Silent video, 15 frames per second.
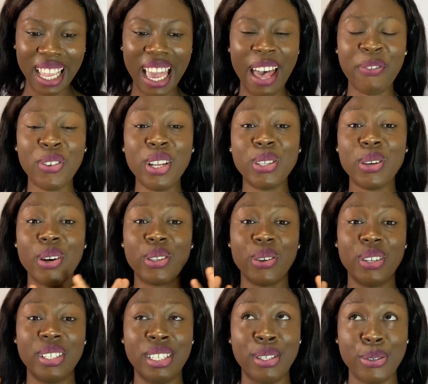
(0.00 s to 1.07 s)
I've not talked
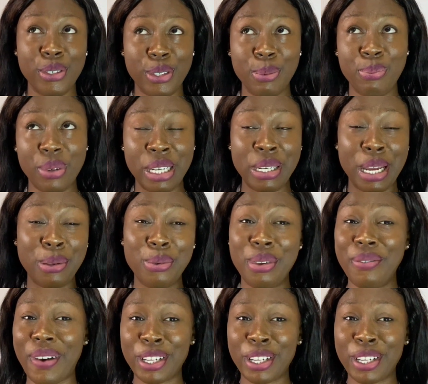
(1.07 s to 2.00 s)
on social pressure. I don't know if